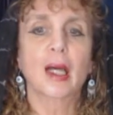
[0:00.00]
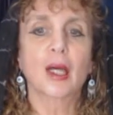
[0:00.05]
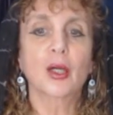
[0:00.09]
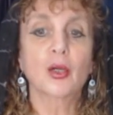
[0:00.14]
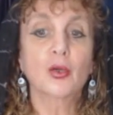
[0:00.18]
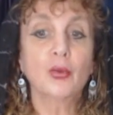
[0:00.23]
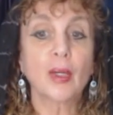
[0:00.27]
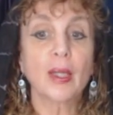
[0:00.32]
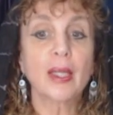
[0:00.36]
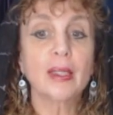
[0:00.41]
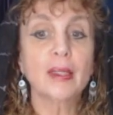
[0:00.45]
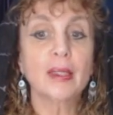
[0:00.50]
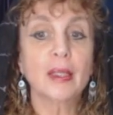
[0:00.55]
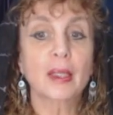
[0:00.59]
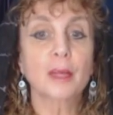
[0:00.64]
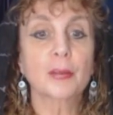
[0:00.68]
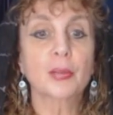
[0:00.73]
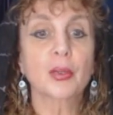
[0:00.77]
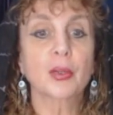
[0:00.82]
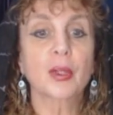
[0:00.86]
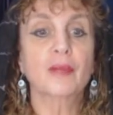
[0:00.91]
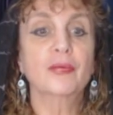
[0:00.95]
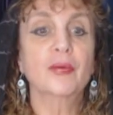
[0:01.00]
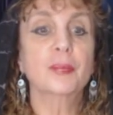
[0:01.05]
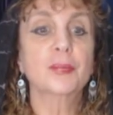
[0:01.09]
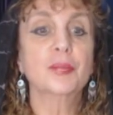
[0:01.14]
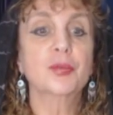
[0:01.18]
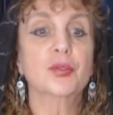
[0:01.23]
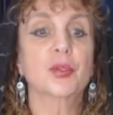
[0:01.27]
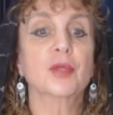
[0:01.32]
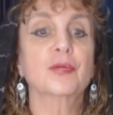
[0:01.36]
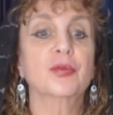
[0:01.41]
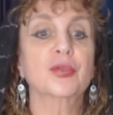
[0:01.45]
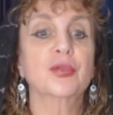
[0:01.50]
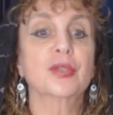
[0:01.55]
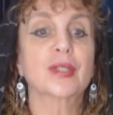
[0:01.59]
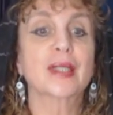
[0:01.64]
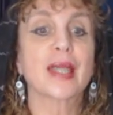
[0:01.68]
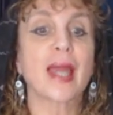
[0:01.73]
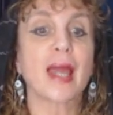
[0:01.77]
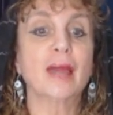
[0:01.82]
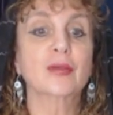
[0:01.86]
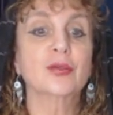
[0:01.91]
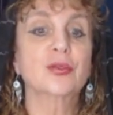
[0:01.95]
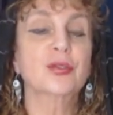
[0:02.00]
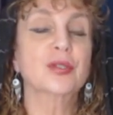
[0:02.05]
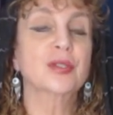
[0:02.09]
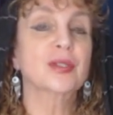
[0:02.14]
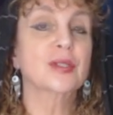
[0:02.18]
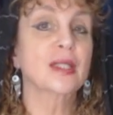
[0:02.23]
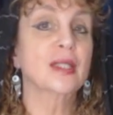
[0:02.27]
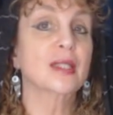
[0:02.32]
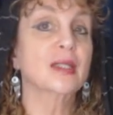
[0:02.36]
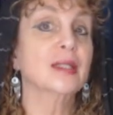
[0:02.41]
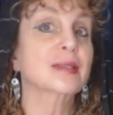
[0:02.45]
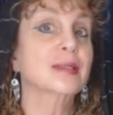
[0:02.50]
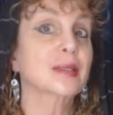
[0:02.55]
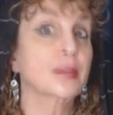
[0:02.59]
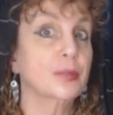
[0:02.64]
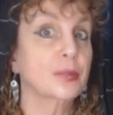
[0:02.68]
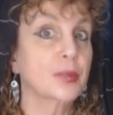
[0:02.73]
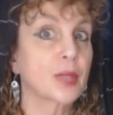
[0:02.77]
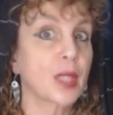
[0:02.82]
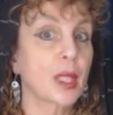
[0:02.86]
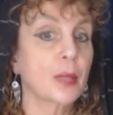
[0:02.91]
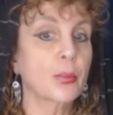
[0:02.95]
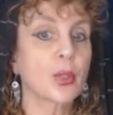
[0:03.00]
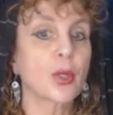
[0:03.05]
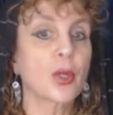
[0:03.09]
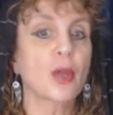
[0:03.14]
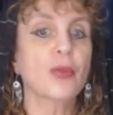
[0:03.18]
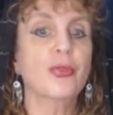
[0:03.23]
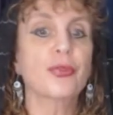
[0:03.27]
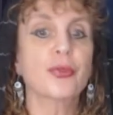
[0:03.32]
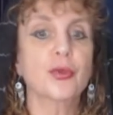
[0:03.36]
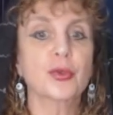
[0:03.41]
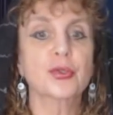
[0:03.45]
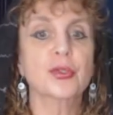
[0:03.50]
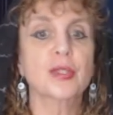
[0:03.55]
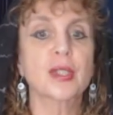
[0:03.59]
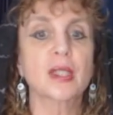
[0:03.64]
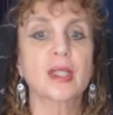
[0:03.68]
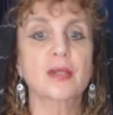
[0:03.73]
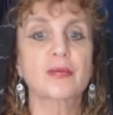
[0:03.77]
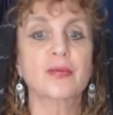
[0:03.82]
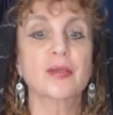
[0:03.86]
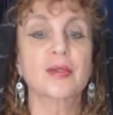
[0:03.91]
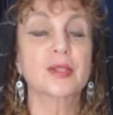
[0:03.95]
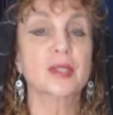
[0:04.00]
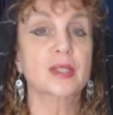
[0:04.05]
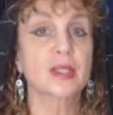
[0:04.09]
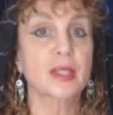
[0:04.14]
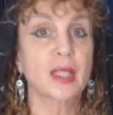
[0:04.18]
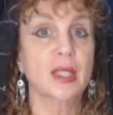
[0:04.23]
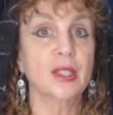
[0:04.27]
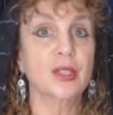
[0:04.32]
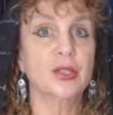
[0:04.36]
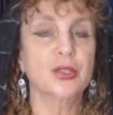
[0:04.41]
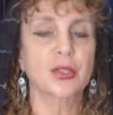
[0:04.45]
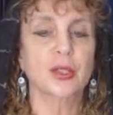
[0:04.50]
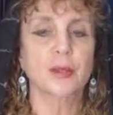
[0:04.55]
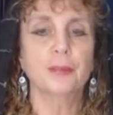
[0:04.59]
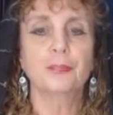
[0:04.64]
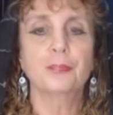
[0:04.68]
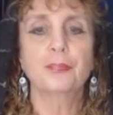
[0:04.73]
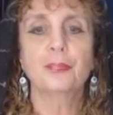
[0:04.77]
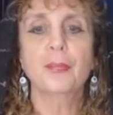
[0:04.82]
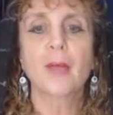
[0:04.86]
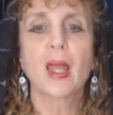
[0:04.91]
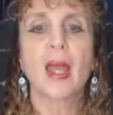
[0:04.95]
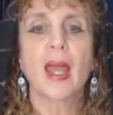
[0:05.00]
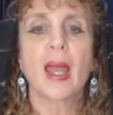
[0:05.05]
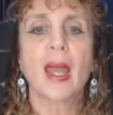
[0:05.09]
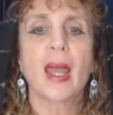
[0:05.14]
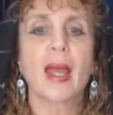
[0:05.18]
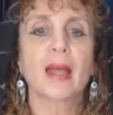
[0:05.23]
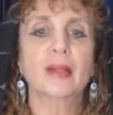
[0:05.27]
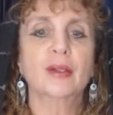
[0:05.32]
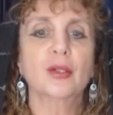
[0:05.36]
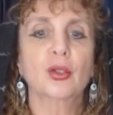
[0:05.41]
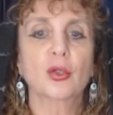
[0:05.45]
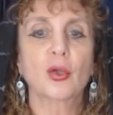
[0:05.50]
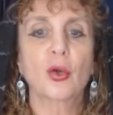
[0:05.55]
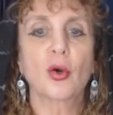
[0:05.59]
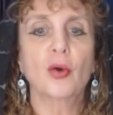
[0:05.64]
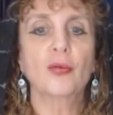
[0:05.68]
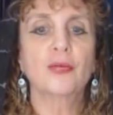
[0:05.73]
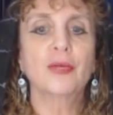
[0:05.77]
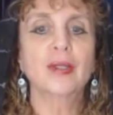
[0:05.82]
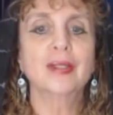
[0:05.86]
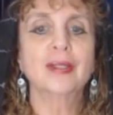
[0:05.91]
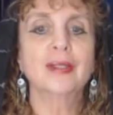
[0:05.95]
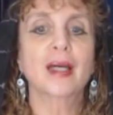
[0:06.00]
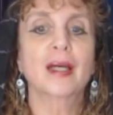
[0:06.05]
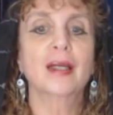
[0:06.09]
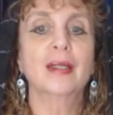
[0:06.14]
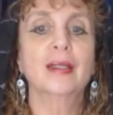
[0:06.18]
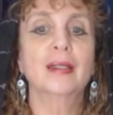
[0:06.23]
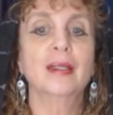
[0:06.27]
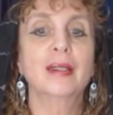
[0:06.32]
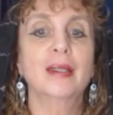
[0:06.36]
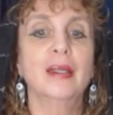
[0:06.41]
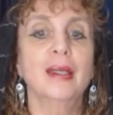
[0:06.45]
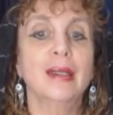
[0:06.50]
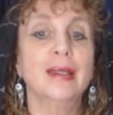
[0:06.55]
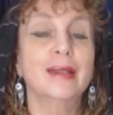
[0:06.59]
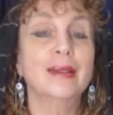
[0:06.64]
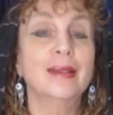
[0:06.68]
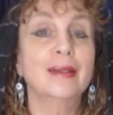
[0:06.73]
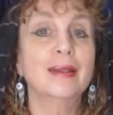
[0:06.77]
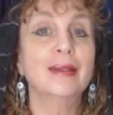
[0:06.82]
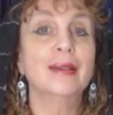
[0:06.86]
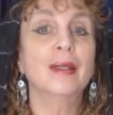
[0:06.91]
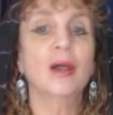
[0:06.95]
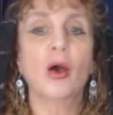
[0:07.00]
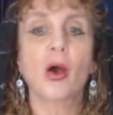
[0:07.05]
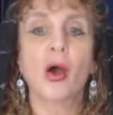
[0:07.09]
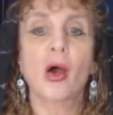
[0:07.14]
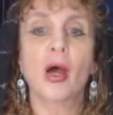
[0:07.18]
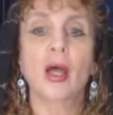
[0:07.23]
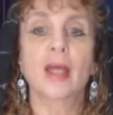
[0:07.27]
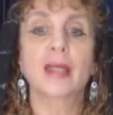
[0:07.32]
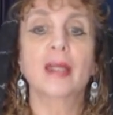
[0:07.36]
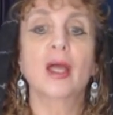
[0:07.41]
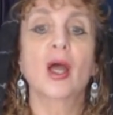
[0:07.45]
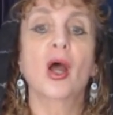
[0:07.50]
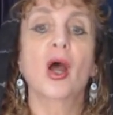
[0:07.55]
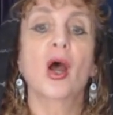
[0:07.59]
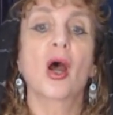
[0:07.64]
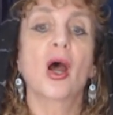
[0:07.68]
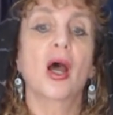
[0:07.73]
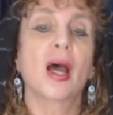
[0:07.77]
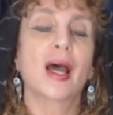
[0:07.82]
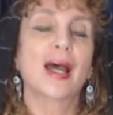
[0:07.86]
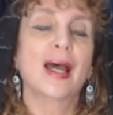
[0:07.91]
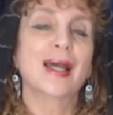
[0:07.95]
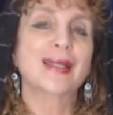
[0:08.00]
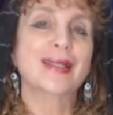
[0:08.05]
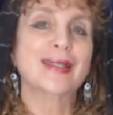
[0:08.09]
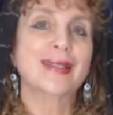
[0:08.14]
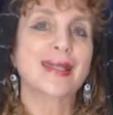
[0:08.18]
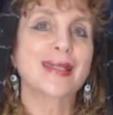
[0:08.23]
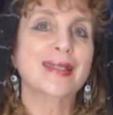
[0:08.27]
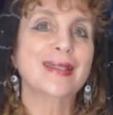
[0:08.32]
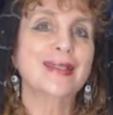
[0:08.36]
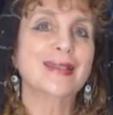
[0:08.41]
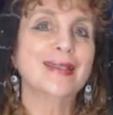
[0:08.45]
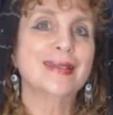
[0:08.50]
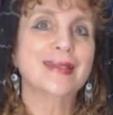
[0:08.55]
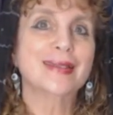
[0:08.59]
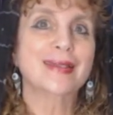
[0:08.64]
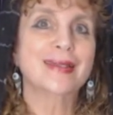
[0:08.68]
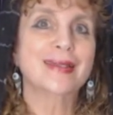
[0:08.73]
a great number of observers gathered to see the September 13th visitation at the Cova da Iria on in,